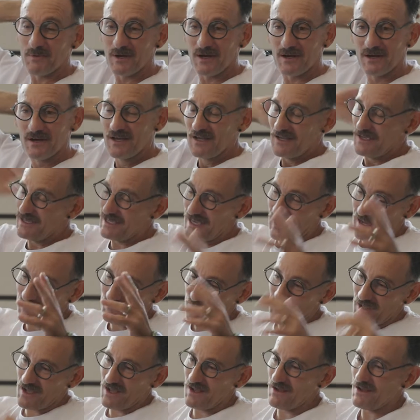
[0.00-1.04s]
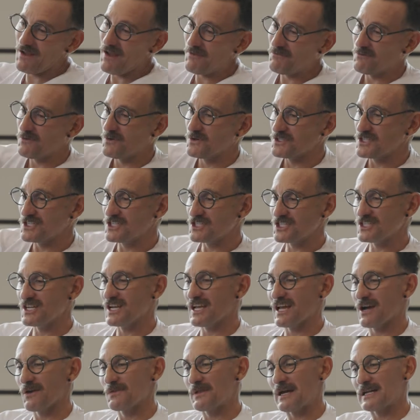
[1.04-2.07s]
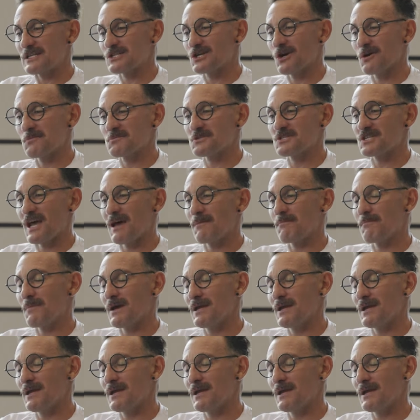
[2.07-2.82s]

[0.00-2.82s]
But yeah, unfortunately, she didn't get on that top step.